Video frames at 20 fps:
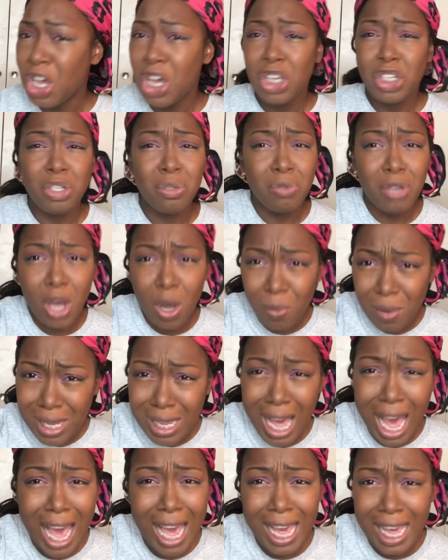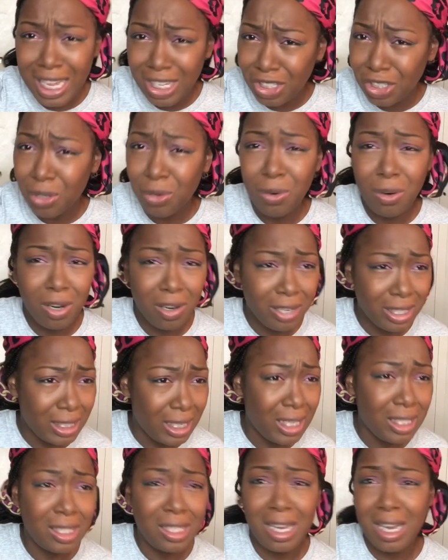You know, we got Agent Orange
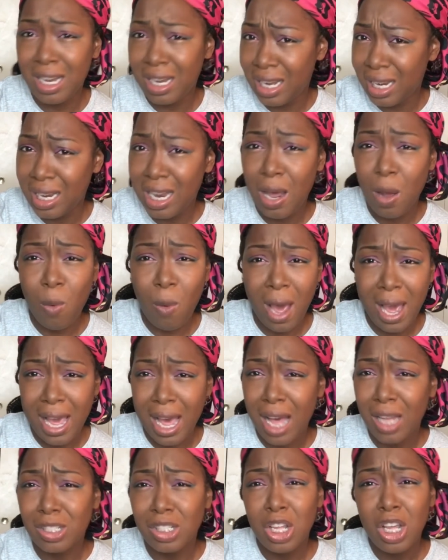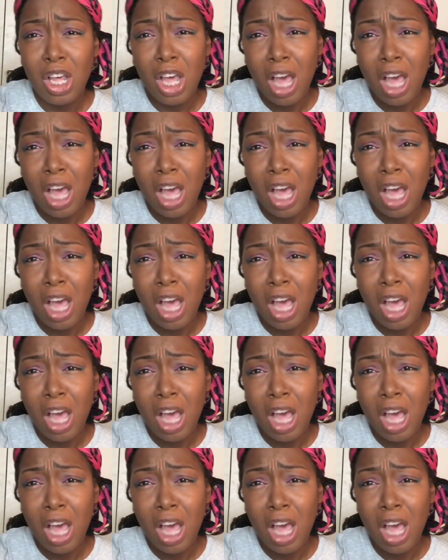in the White House.